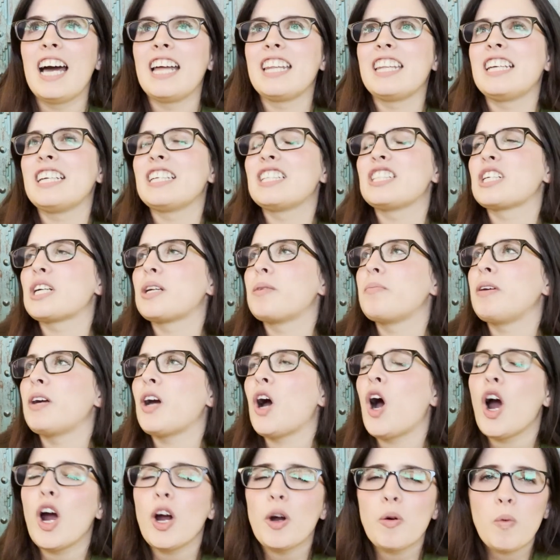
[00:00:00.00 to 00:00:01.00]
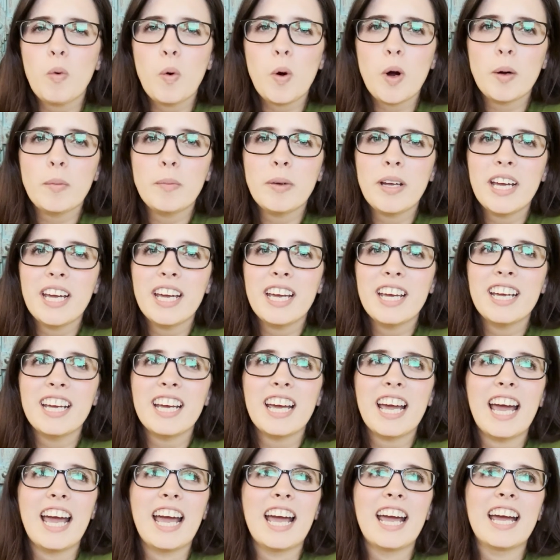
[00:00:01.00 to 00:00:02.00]
I think it's going to be
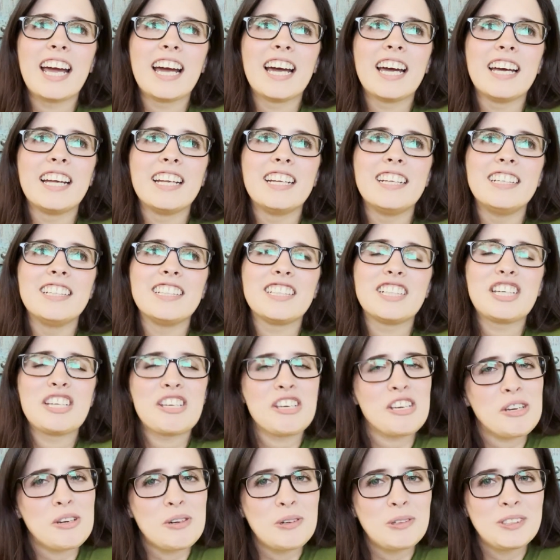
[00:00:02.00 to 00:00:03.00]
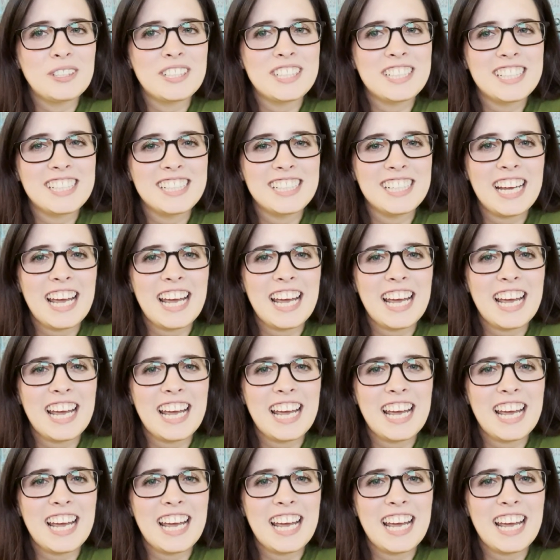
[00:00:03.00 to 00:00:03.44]
heartwarming and cute.